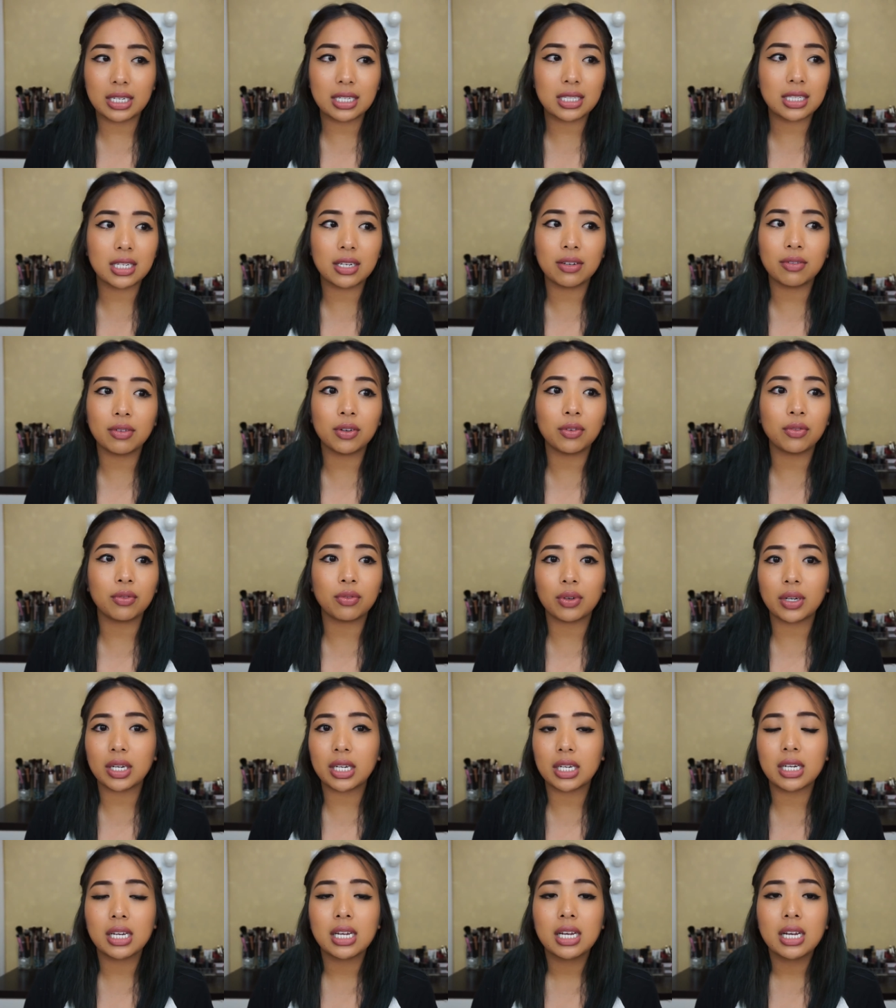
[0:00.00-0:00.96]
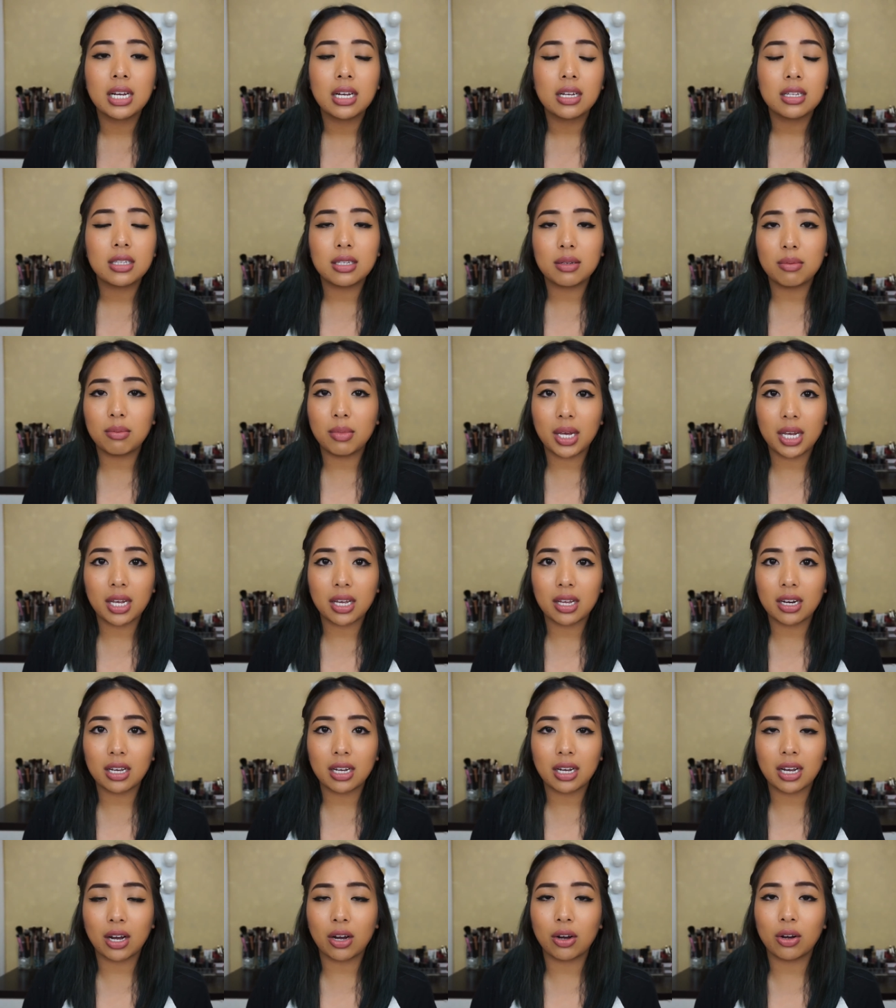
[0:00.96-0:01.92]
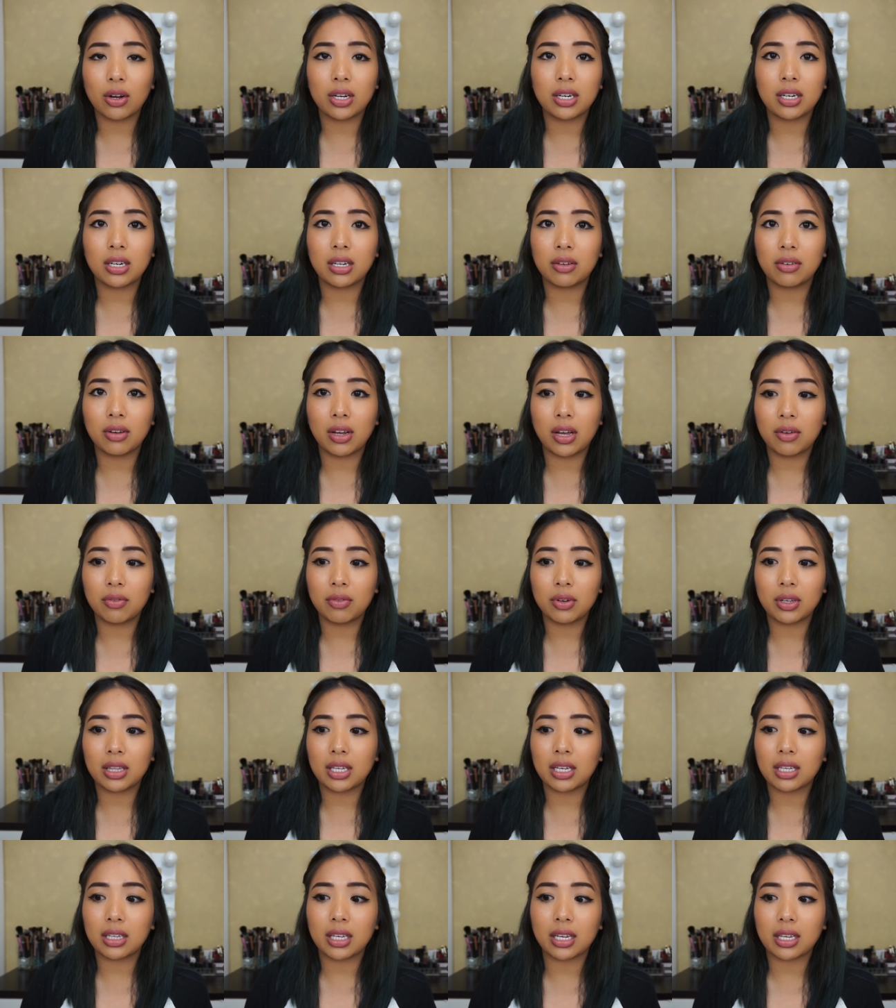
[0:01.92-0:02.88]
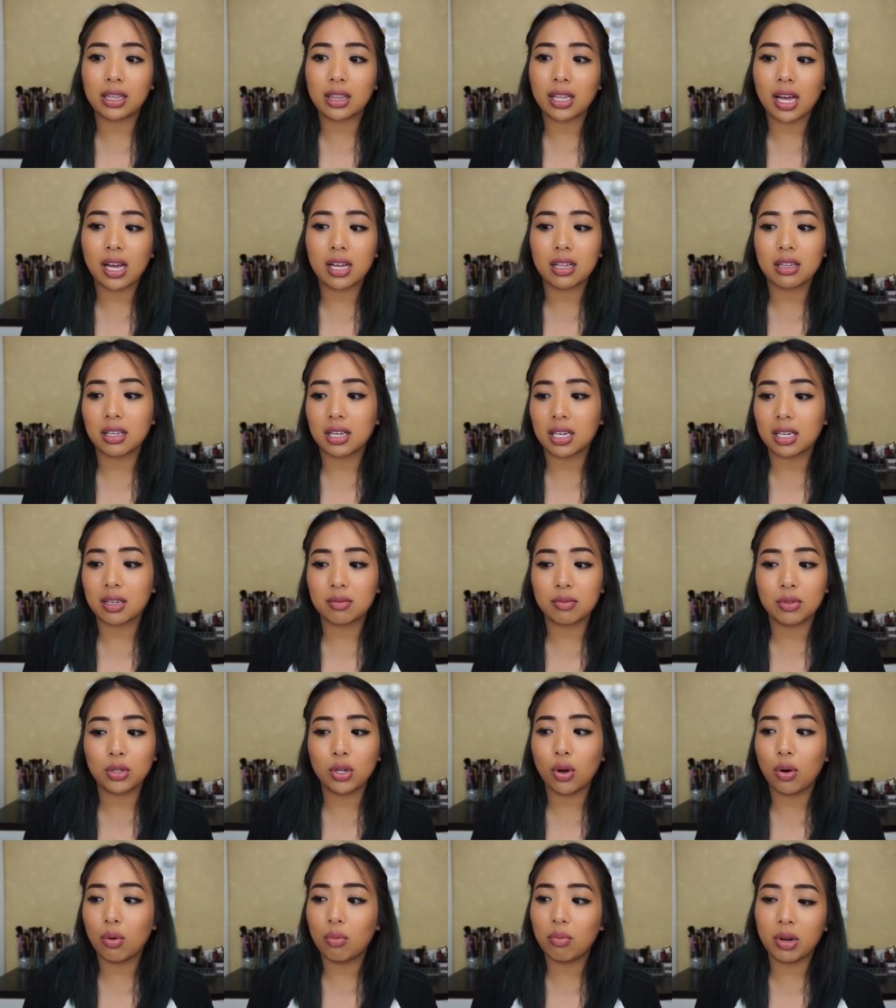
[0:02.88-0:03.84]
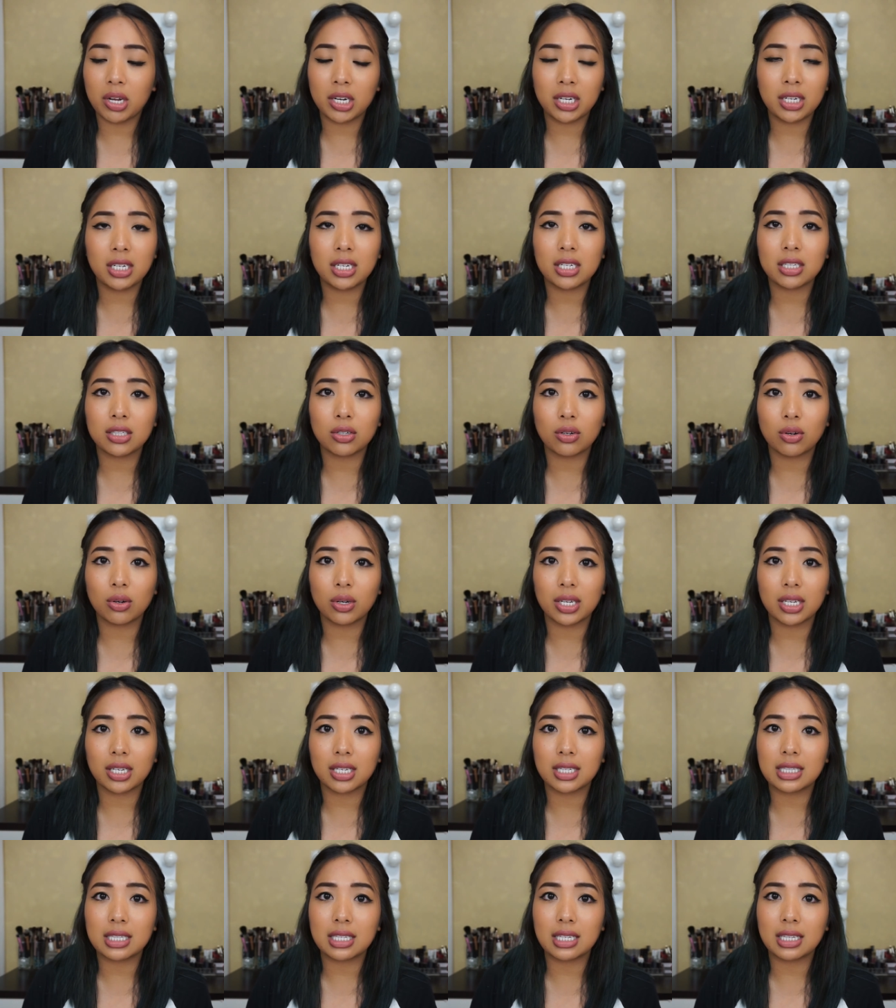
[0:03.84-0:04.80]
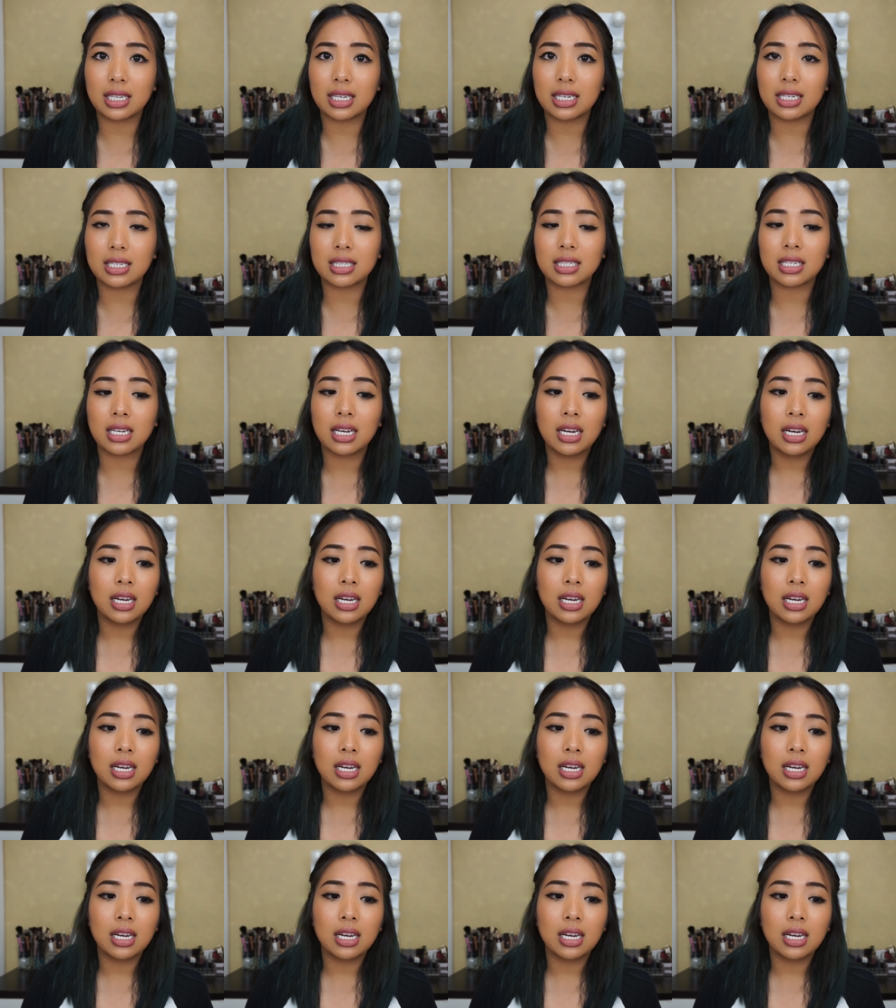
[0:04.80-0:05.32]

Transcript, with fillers: It's even free to make an account and everything like that. Like no money is going into this.